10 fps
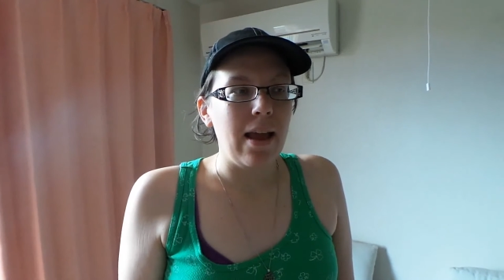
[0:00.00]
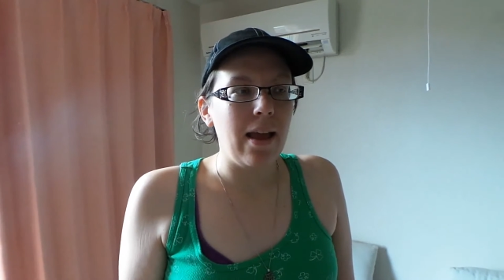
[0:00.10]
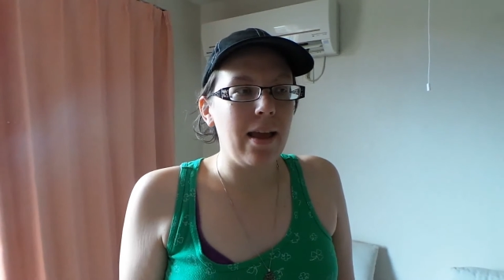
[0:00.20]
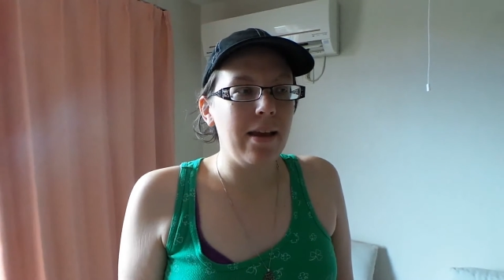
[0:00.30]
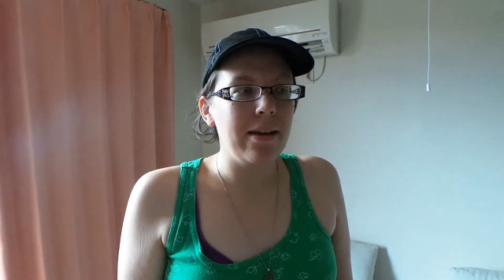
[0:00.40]

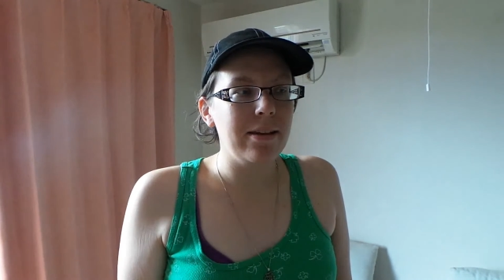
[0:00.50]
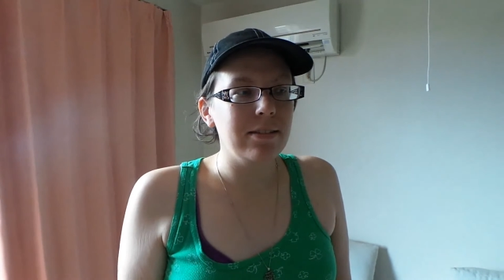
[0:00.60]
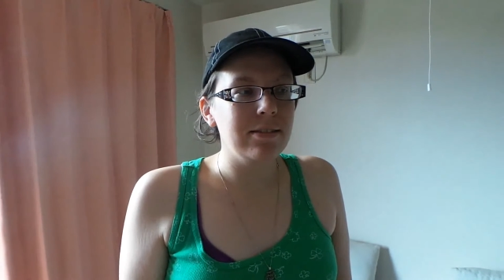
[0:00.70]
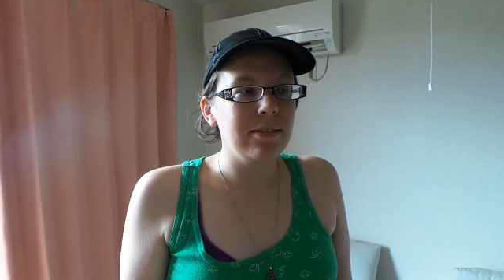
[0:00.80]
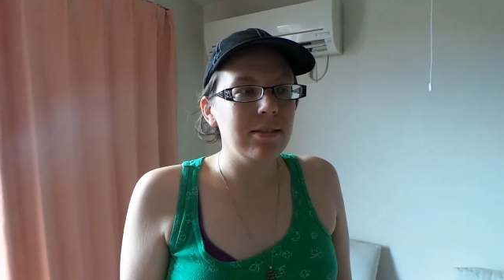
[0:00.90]

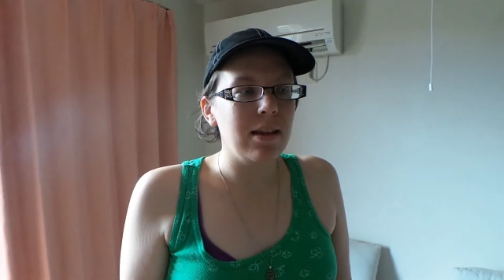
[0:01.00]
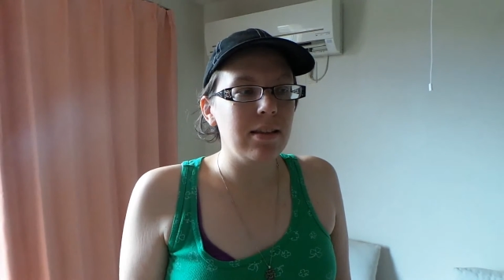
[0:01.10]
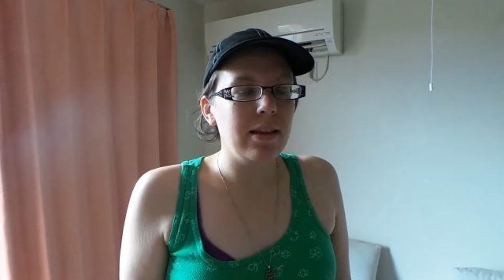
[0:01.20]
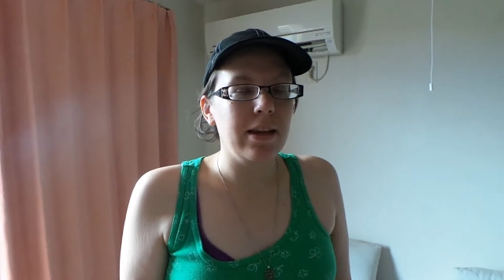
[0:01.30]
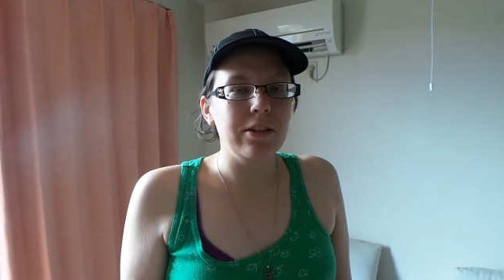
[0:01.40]
And
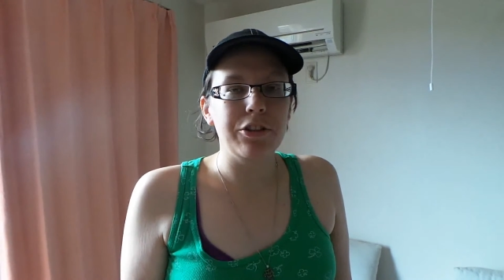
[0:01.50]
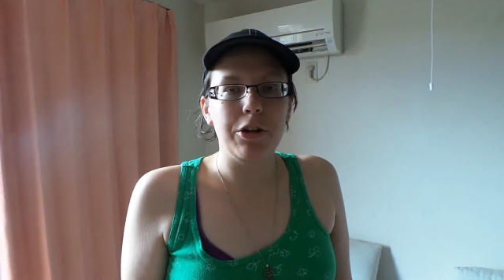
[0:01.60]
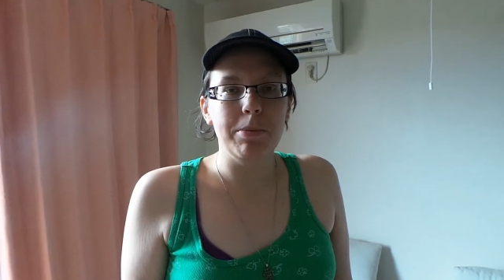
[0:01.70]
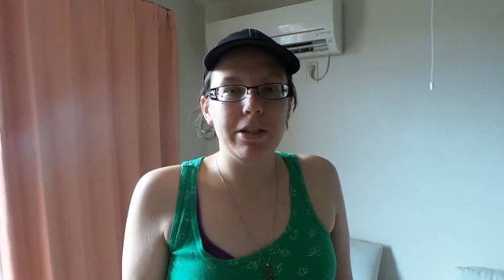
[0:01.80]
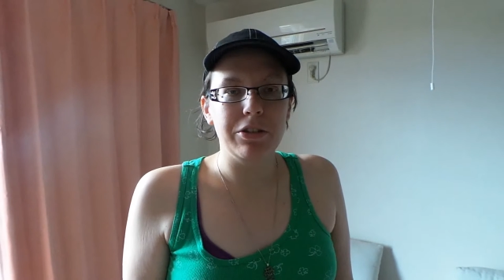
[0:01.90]
they had to
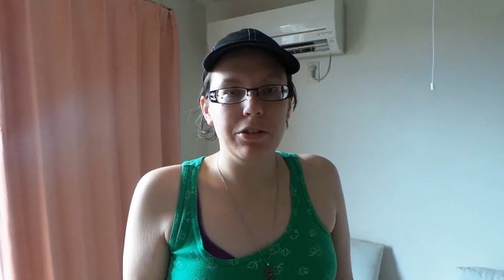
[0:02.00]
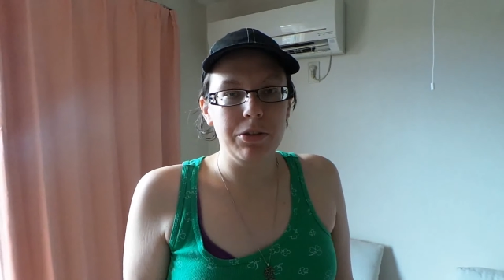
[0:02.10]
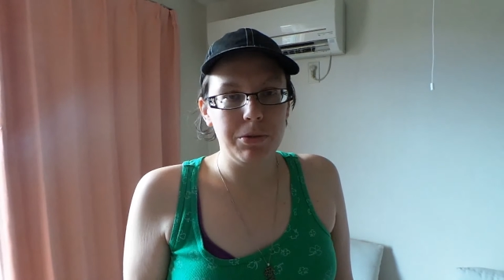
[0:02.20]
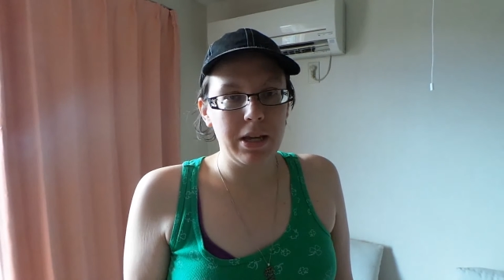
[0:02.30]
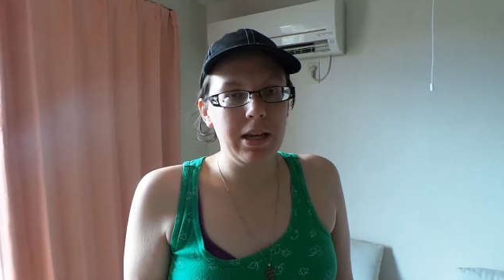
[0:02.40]
go back to
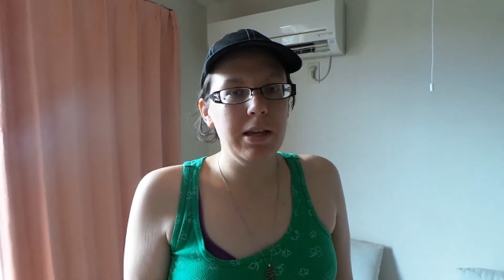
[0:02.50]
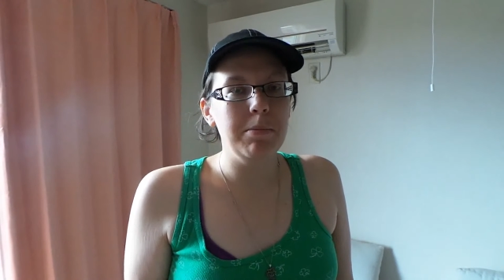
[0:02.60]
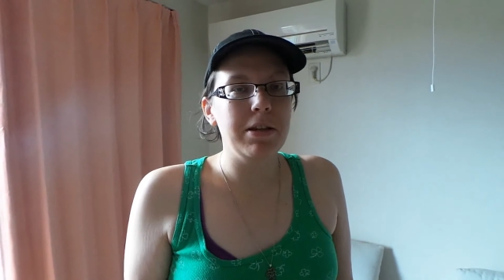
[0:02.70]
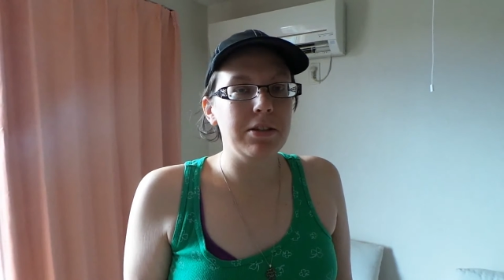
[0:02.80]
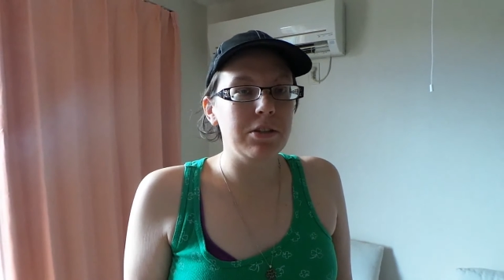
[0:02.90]
the
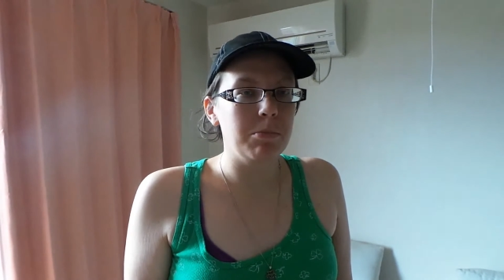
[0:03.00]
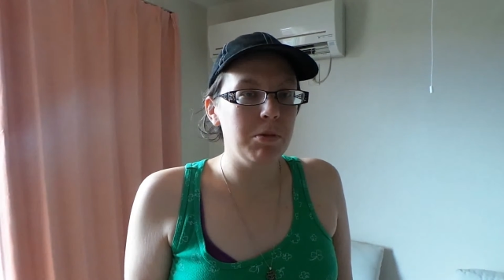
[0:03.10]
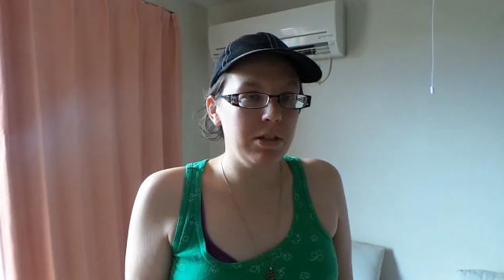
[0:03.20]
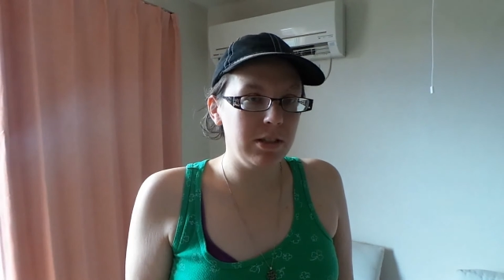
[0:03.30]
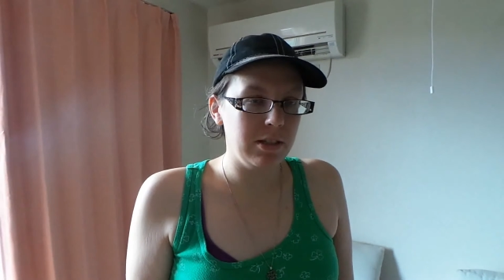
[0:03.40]
UK because of the
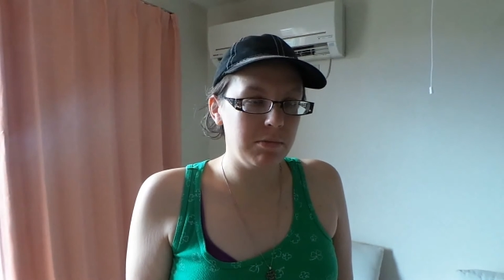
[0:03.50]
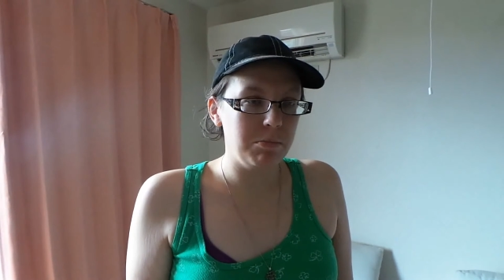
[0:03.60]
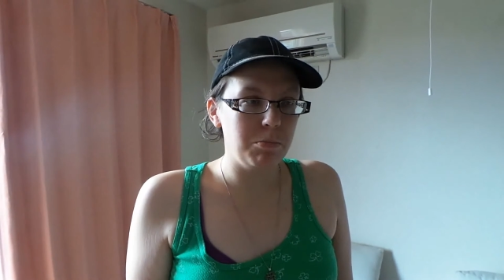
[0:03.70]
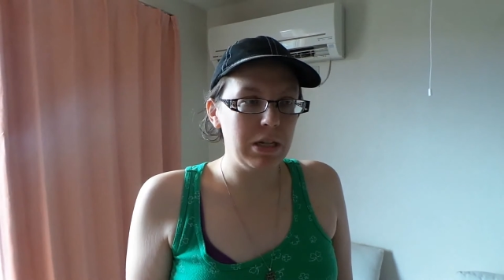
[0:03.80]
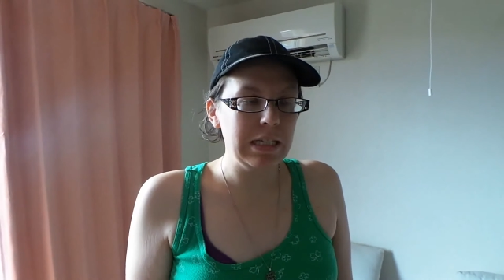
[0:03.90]

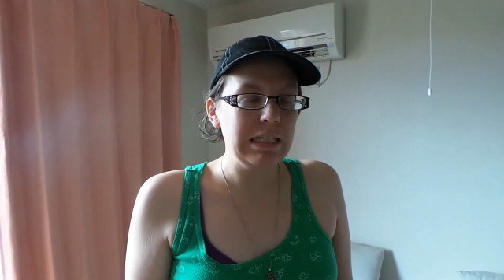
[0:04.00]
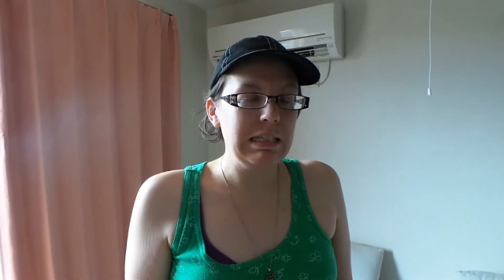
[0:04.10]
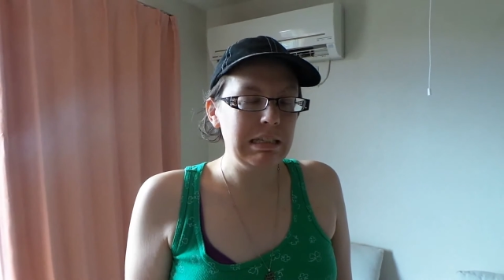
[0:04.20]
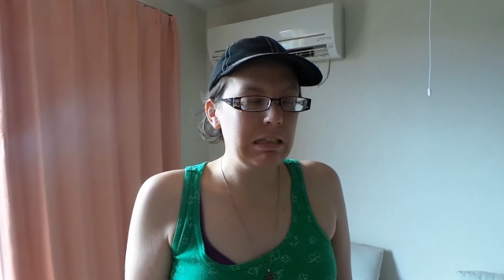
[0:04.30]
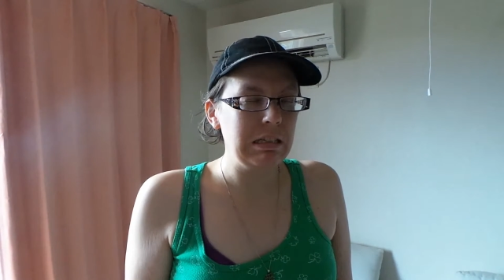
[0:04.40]

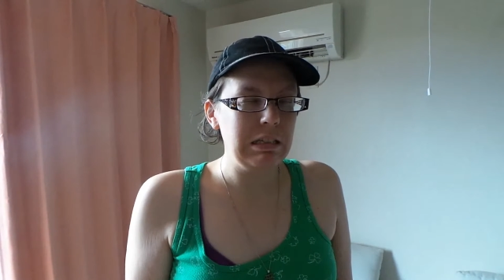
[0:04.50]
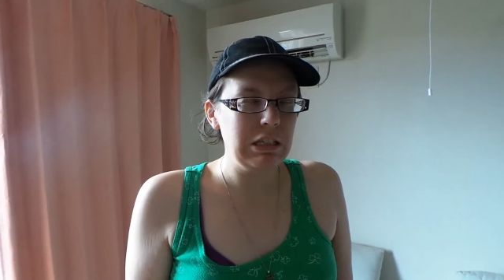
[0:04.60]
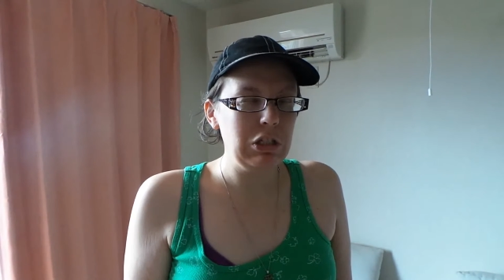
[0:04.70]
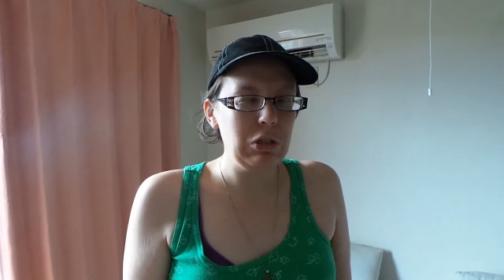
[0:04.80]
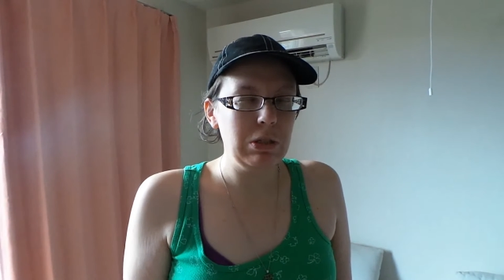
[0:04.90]
Brexit
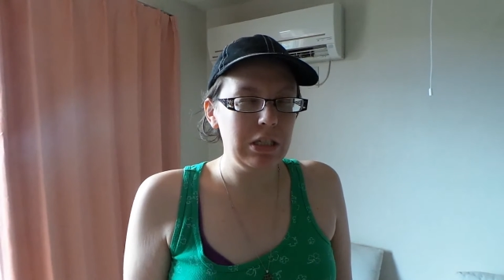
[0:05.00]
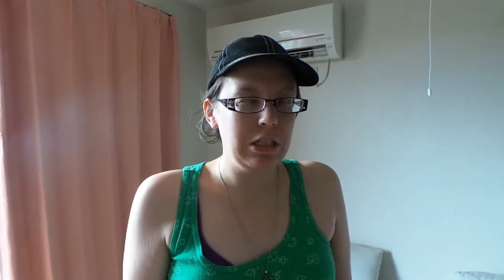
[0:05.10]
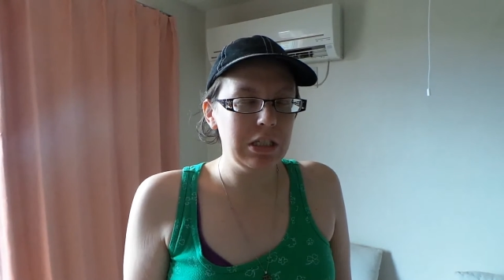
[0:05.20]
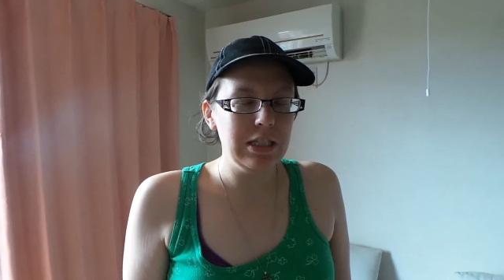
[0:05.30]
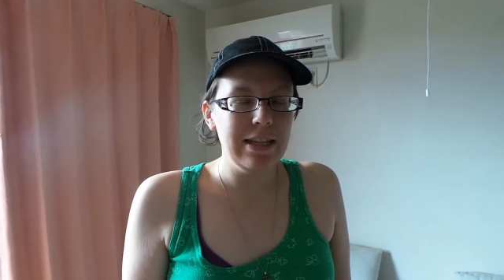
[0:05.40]

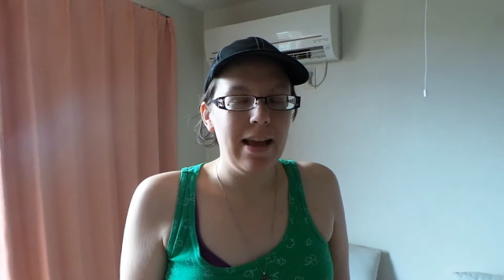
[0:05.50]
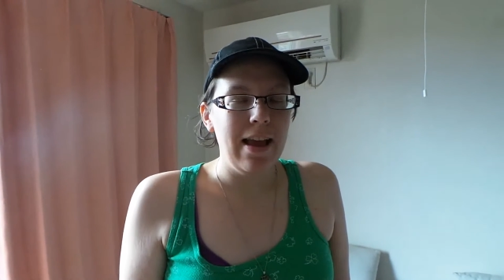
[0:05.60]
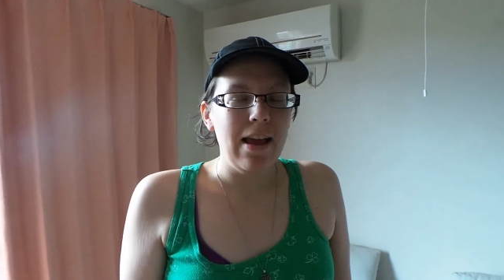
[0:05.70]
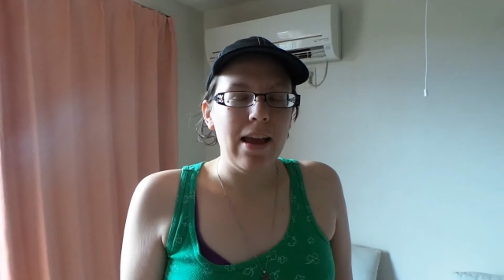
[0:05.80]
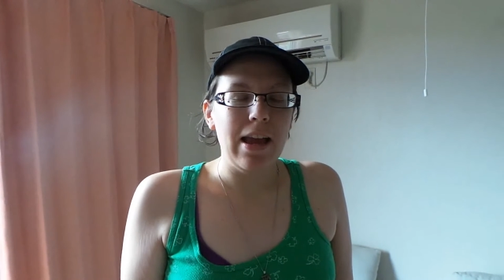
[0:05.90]
situation
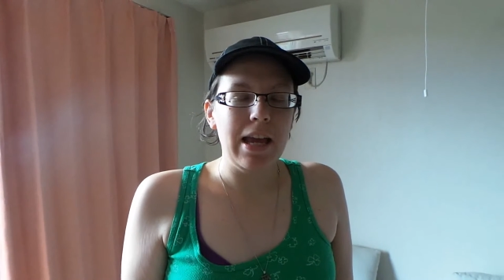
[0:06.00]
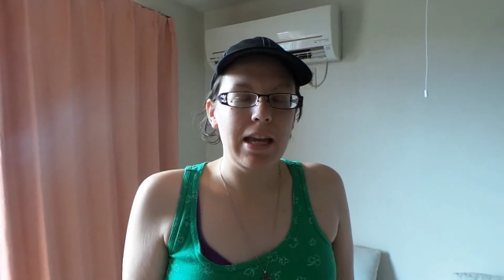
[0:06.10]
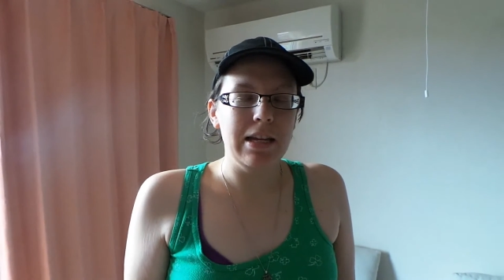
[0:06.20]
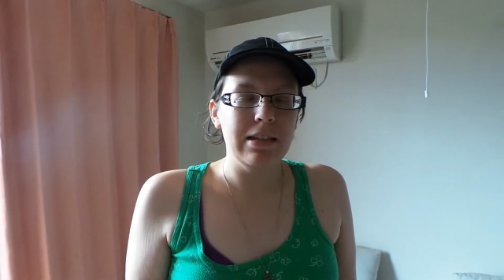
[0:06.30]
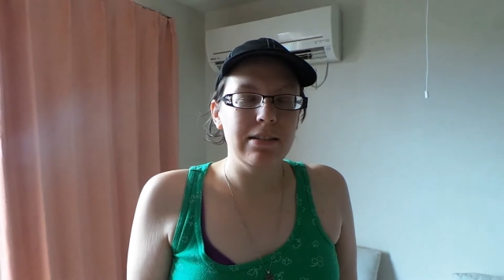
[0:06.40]

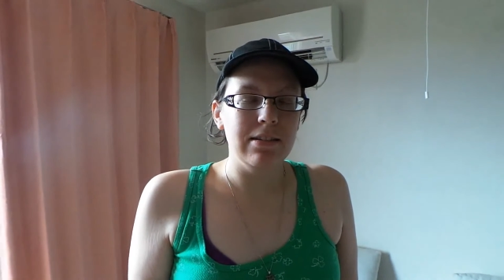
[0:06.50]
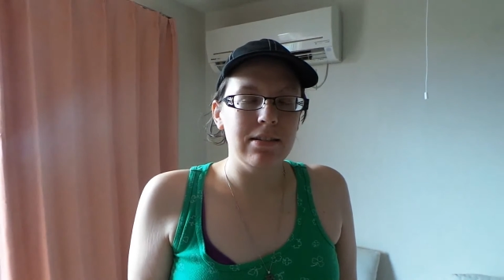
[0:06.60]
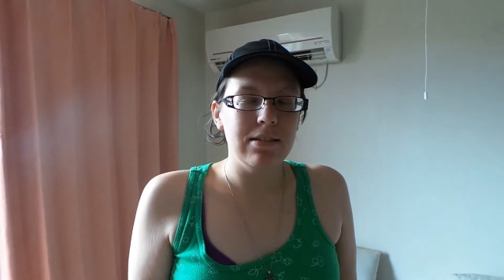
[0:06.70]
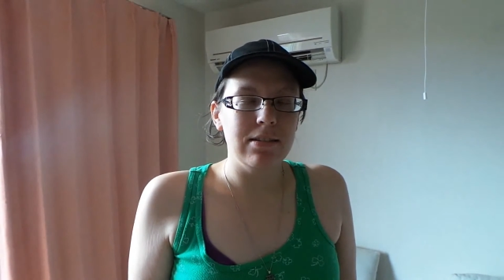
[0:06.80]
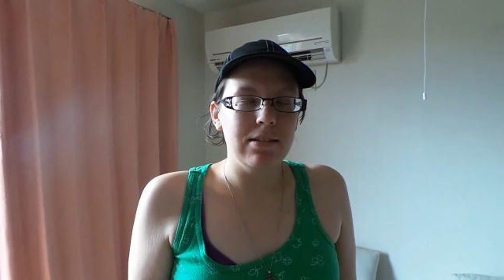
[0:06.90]
and